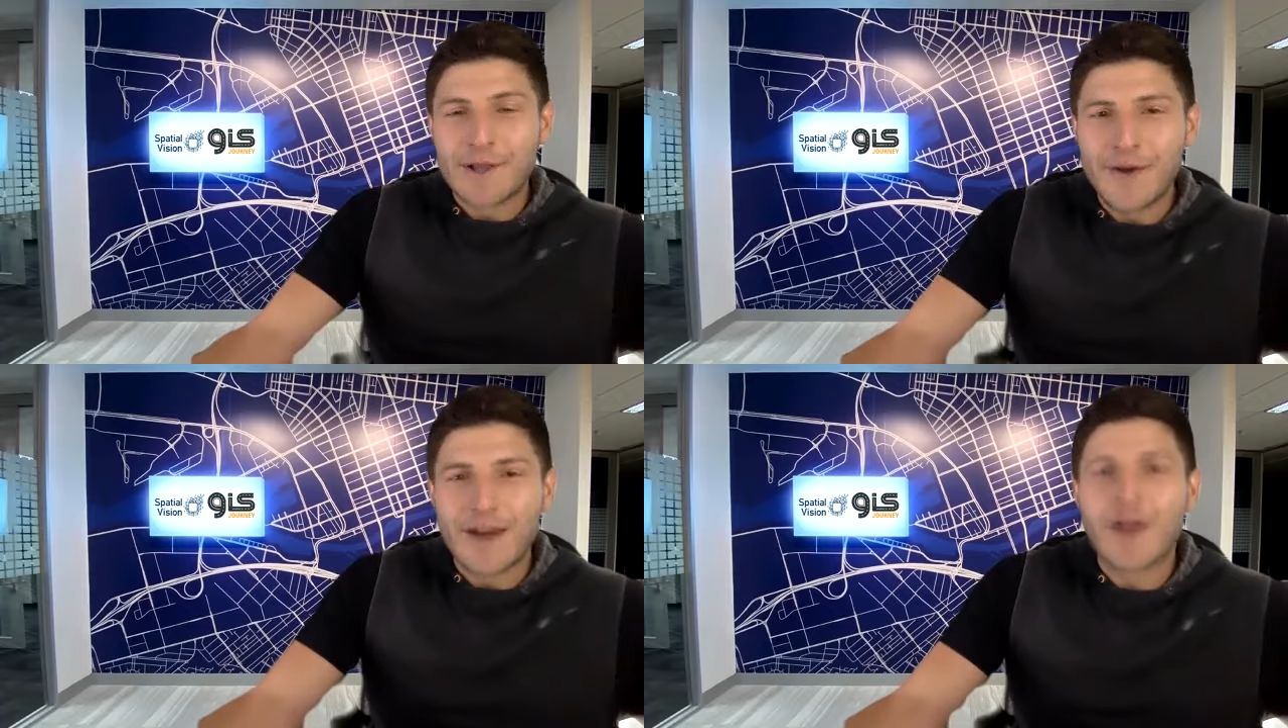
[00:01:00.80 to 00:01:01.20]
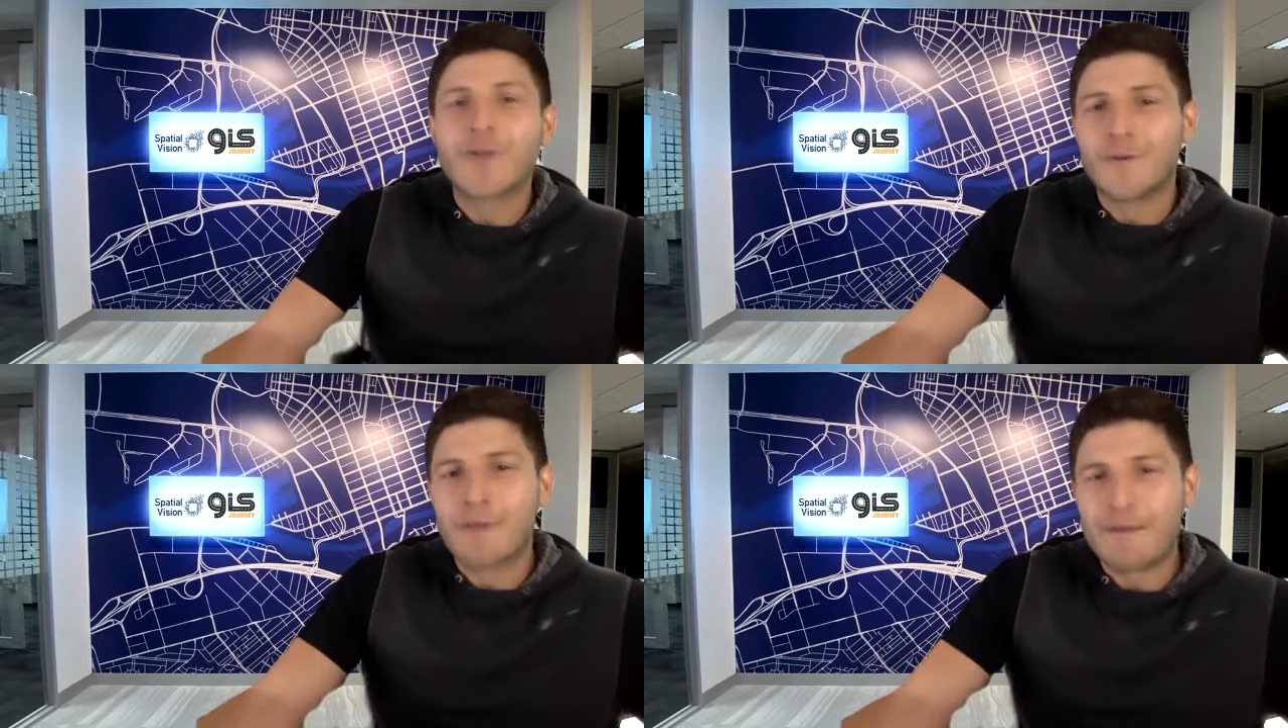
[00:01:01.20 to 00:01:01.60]
and I'll
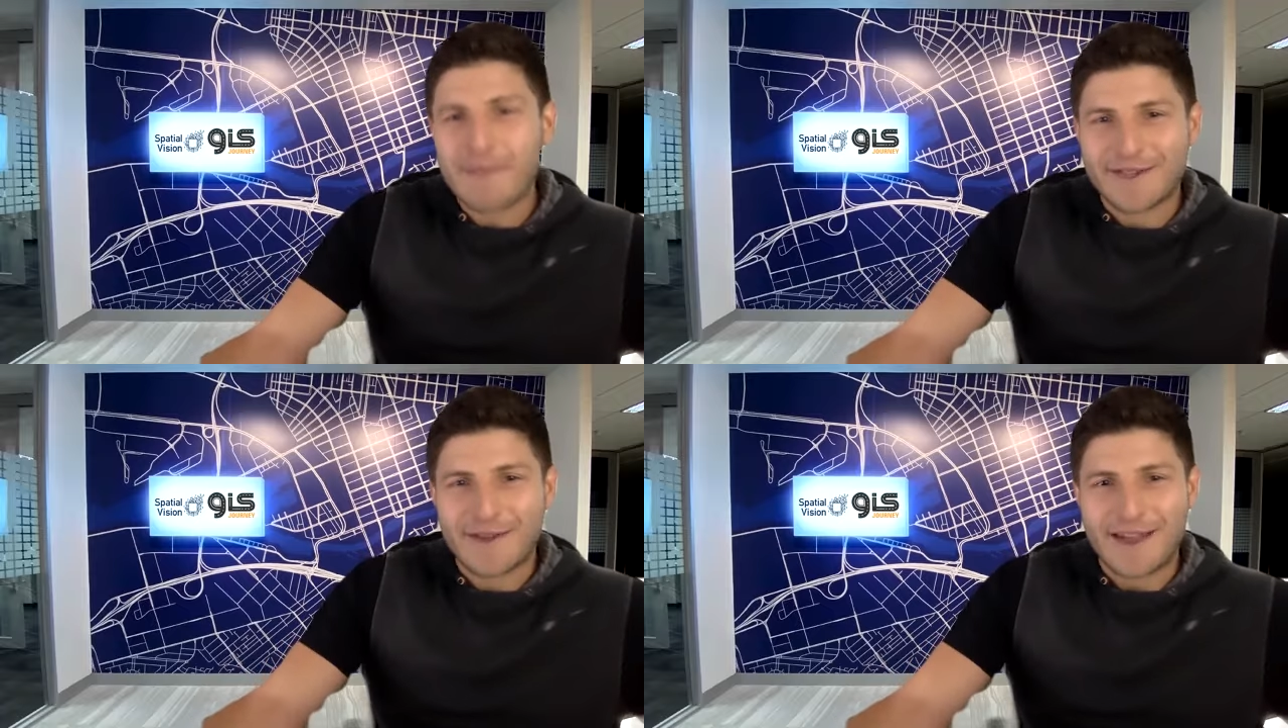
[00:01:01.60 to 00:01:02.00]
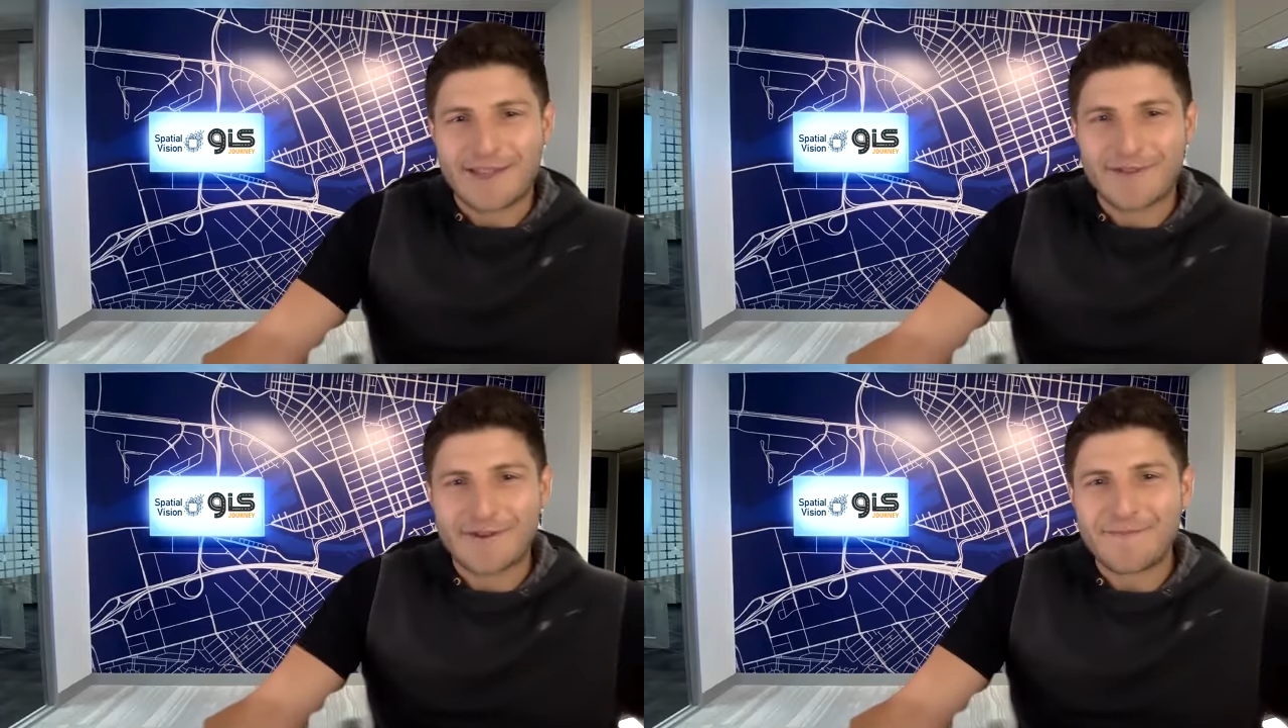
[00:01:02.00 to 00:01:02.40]
do my best to
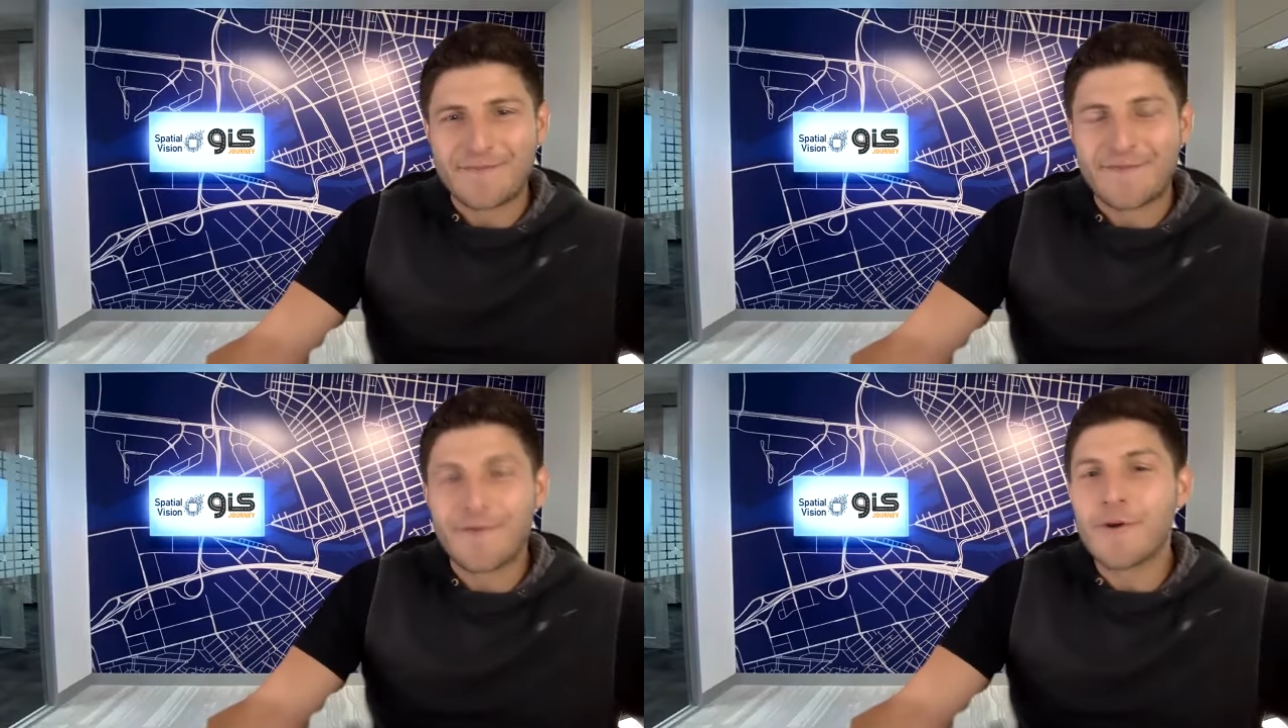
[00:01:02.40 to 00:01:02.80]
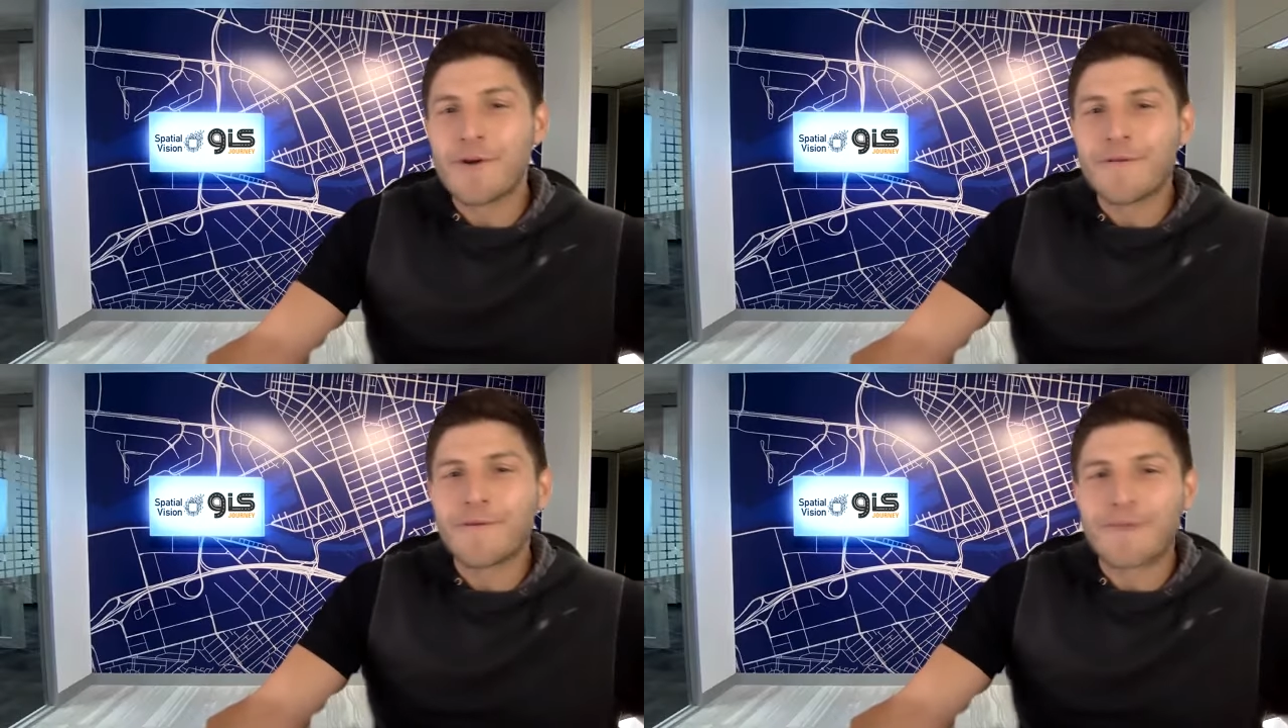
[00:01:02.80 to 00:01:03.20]
answer it. For more
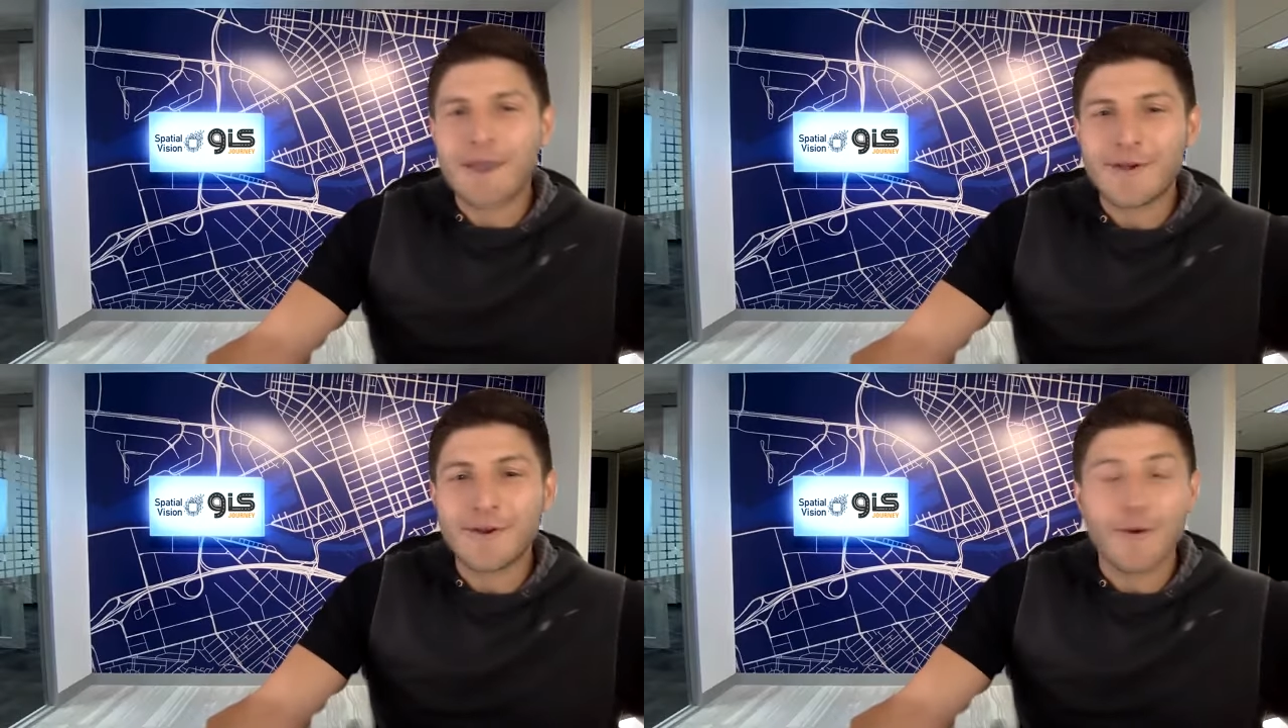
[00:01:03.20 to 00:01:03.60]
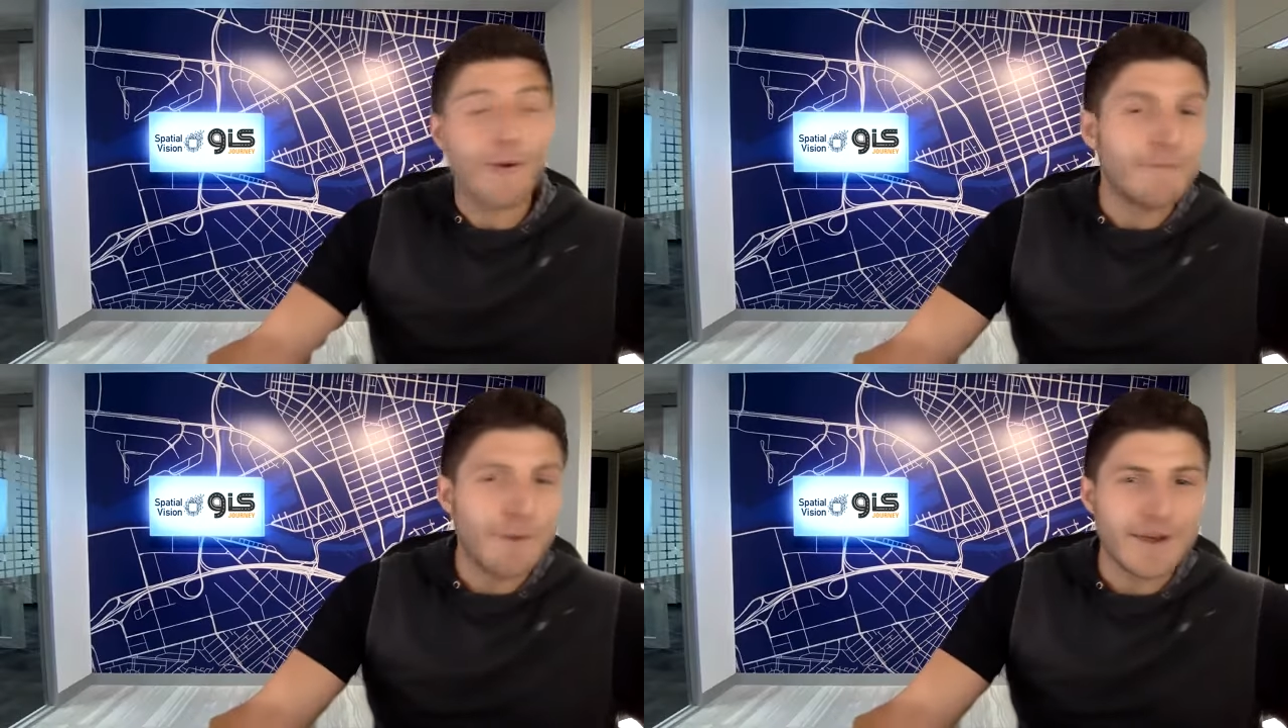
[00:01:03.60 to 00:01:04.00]
information or
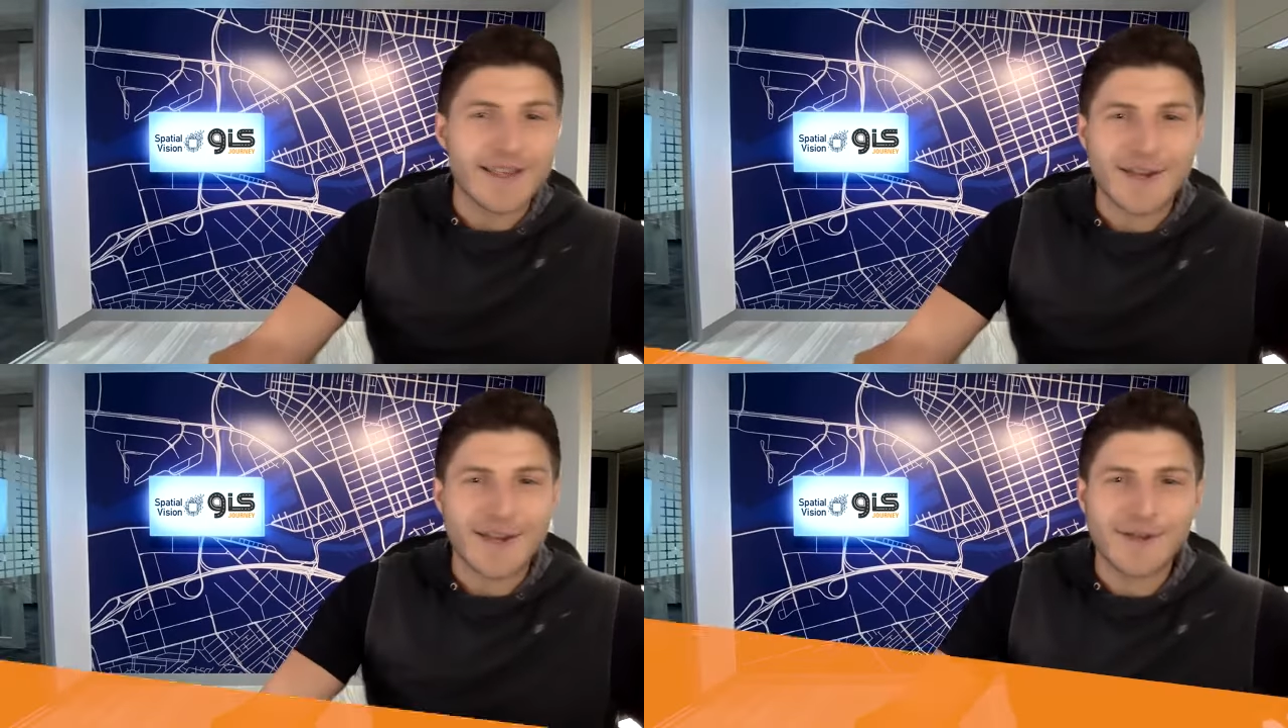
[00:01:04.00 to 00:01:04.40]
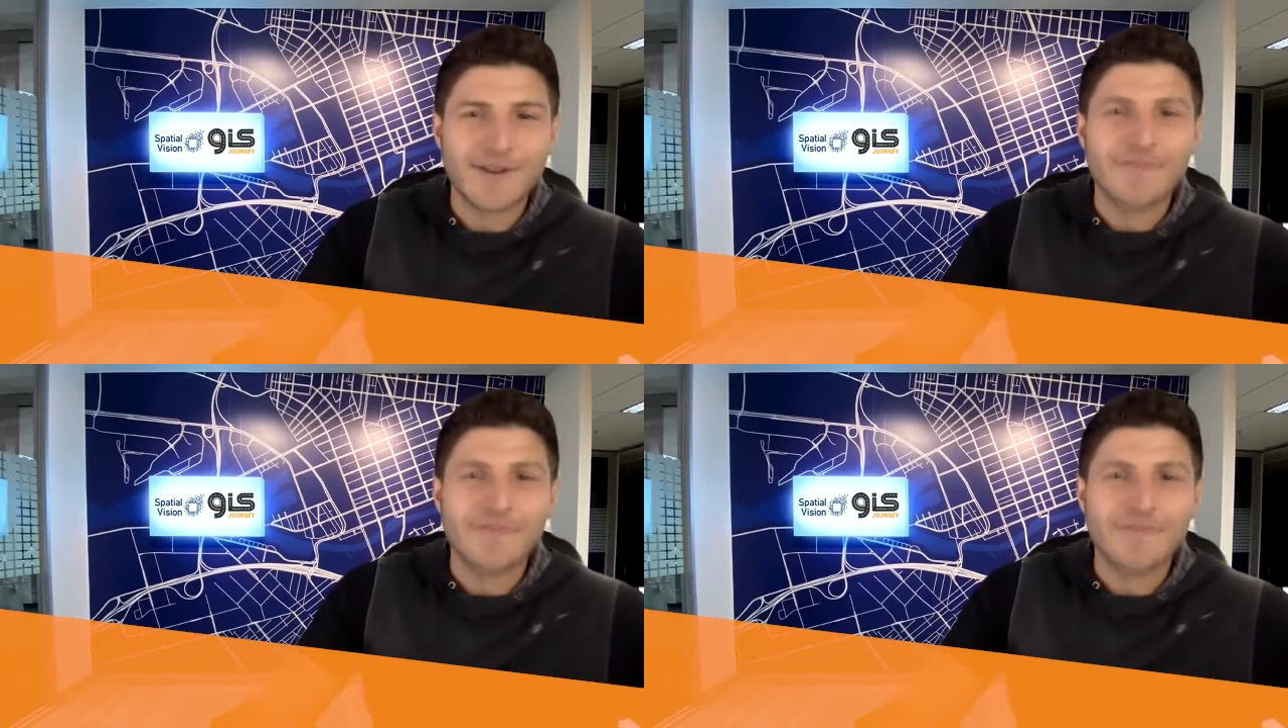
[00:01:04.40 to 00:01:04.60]
to book a session,